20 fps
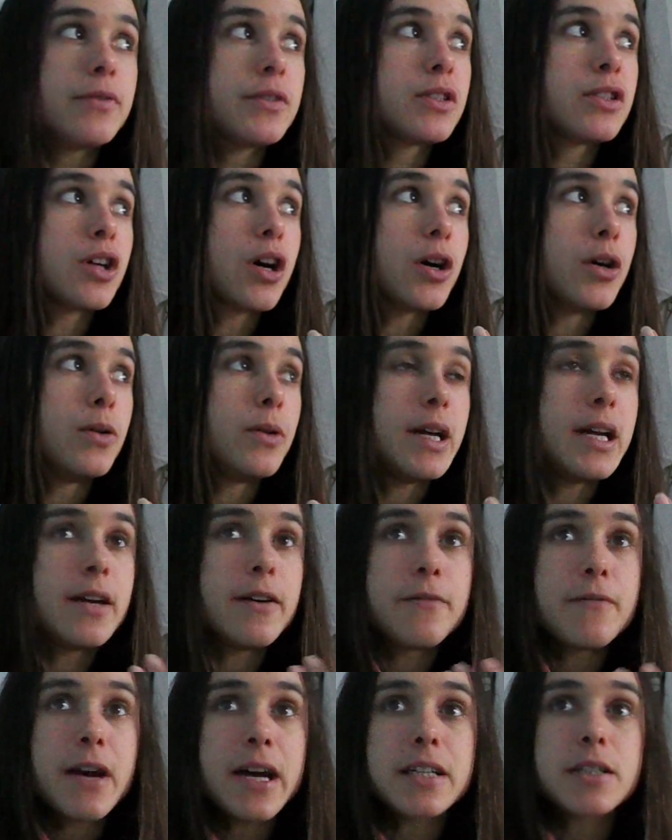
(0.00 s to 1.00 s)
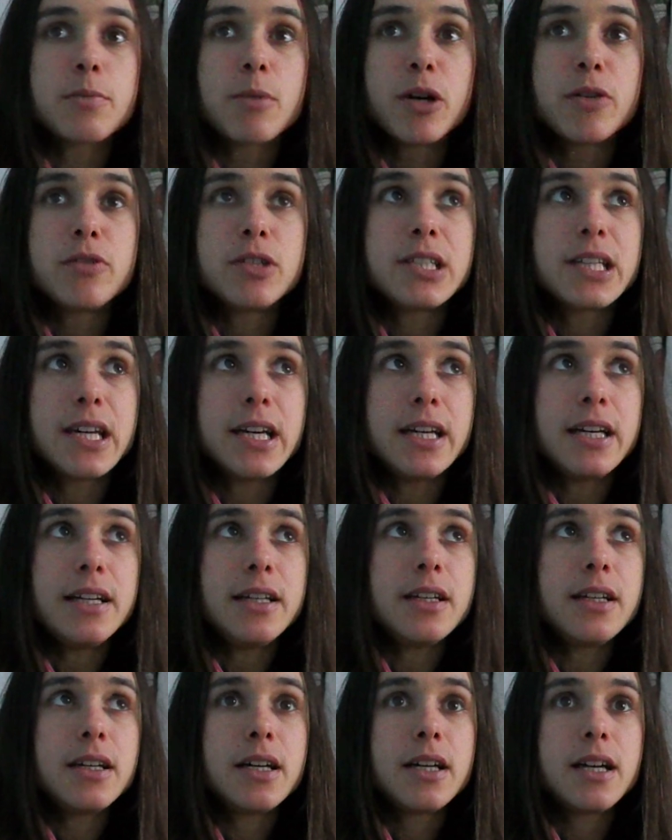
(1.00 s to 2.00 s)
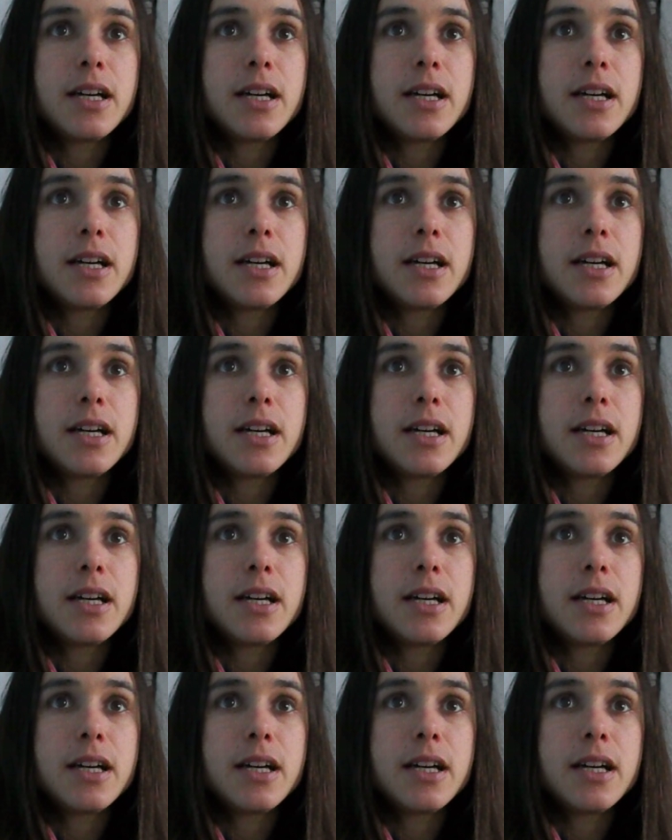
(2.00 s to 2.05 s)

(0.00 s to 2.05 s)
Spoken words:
So it affects my routine.